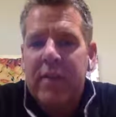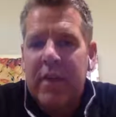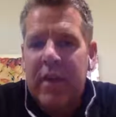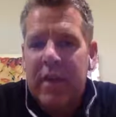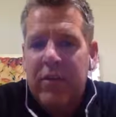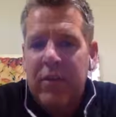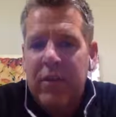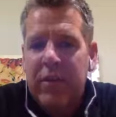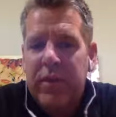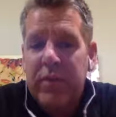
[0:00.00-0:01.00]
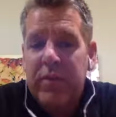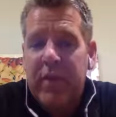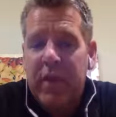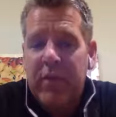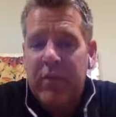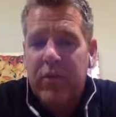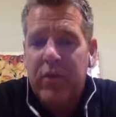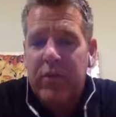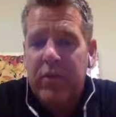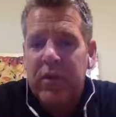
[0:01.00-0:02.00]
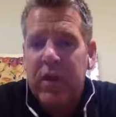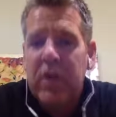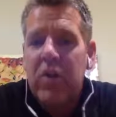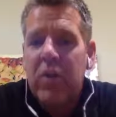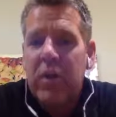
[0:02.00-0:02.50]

connect with themselves first and